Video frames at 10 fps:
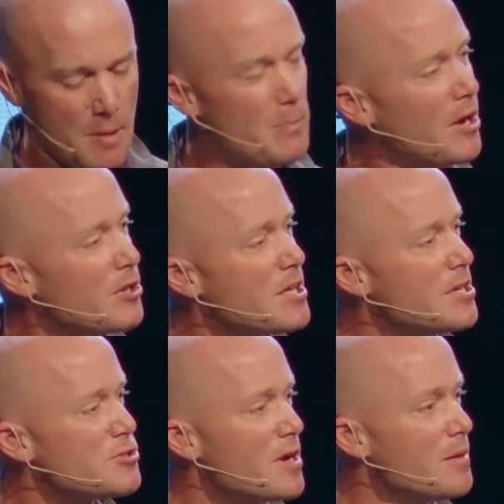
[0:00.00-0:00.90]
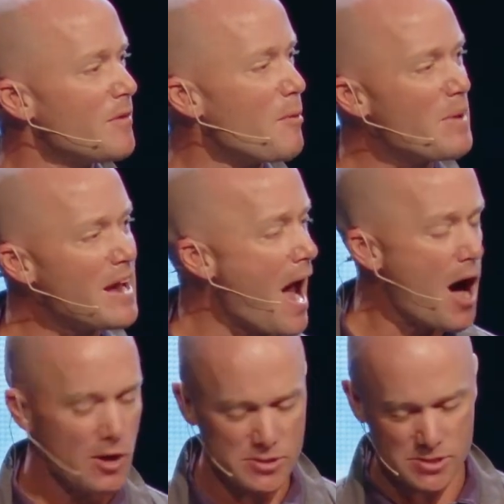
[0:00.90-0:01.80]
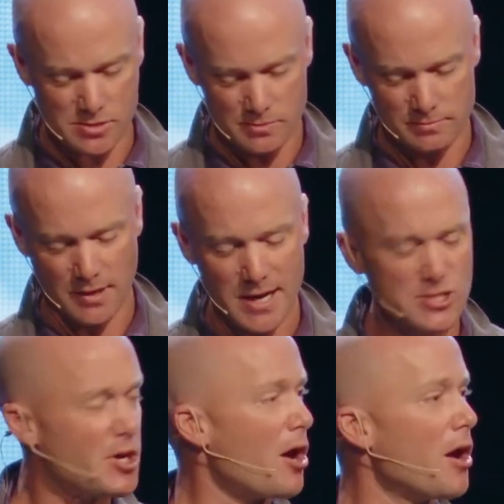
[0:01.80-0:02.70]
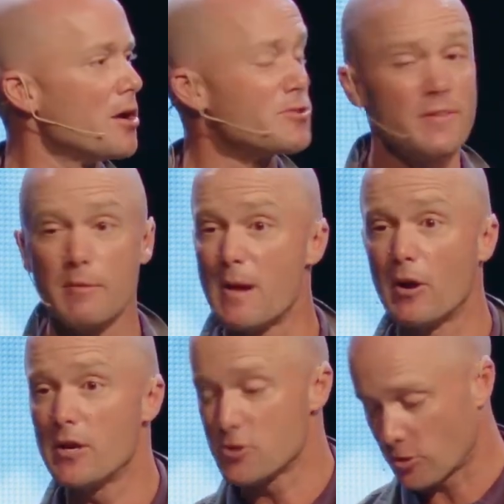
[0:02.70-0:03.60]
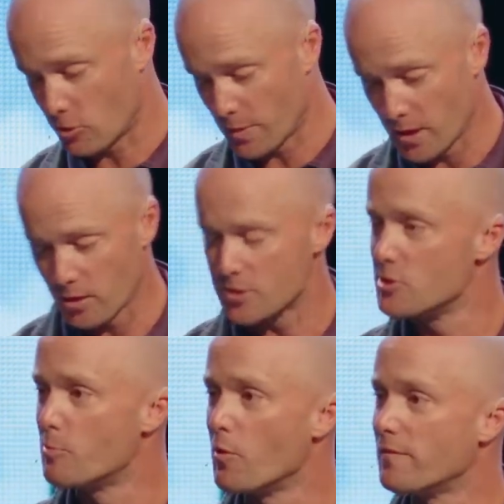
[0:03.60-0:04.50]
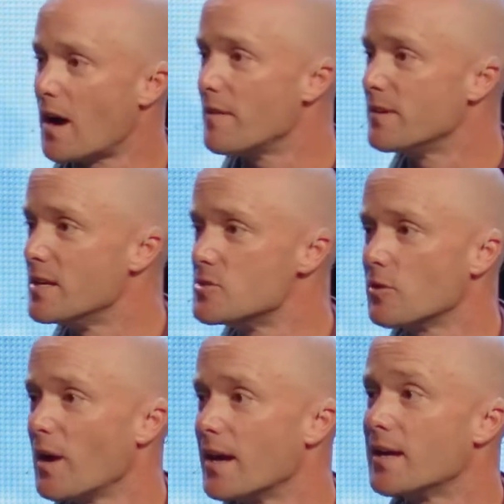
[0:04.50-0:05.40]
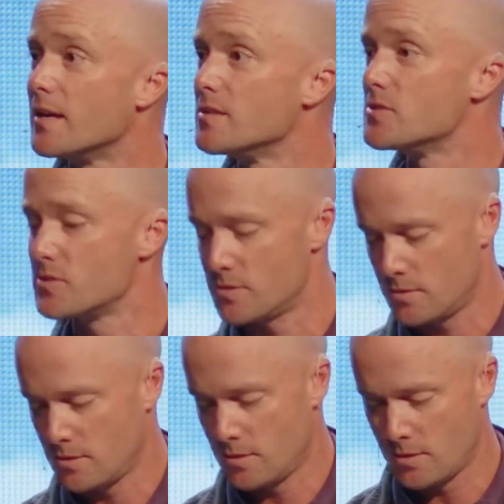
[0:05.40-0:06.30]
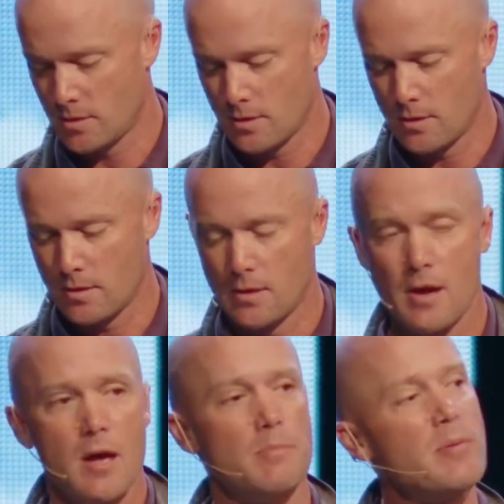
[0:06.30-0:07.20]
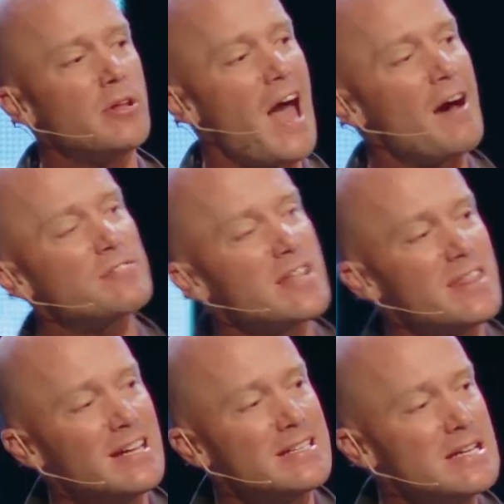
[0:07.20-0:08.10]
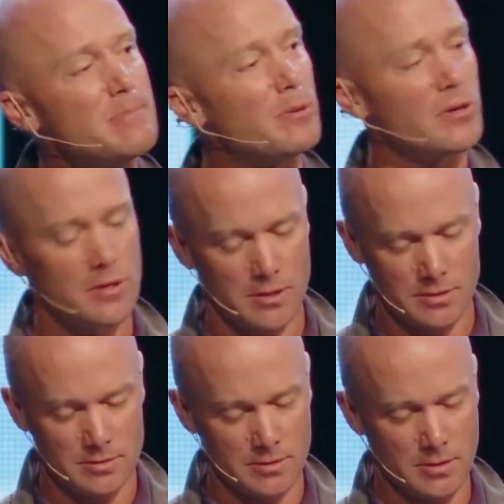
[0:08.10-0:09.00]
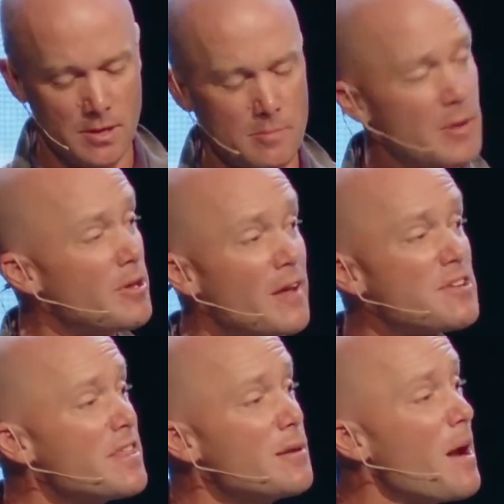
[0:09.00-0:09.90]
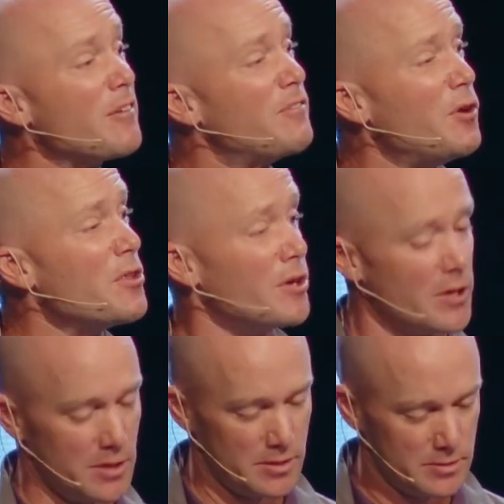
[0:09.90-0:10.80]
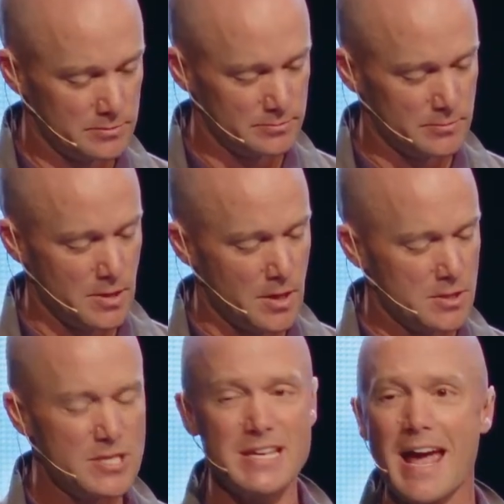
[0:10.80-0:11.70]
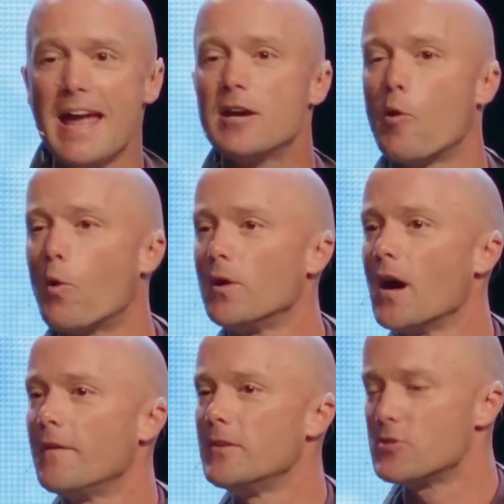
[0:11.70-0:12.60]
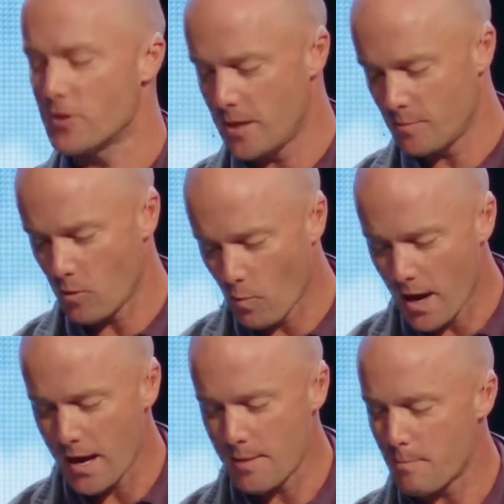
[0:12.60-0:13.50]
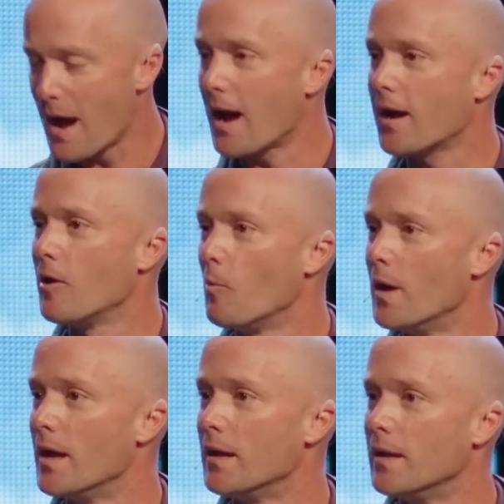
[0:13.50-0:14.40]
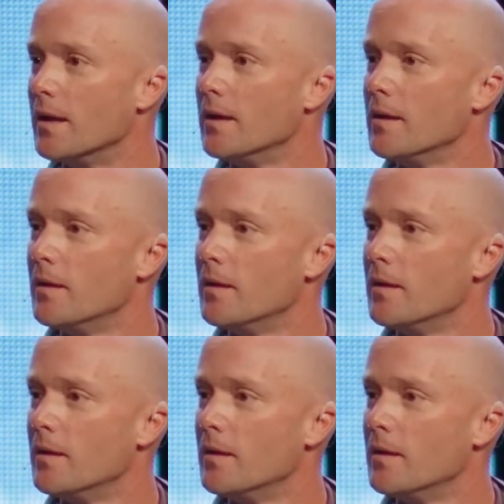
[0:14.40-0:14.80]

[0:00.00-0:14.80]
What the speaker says: Bigger than the dream of a big house, nice cars, or even marriage or career or 2.5 kids or grandkids. Maybe you'll have to think deeper. Maybe you'll have to think back further to the acorn of a dream way back when.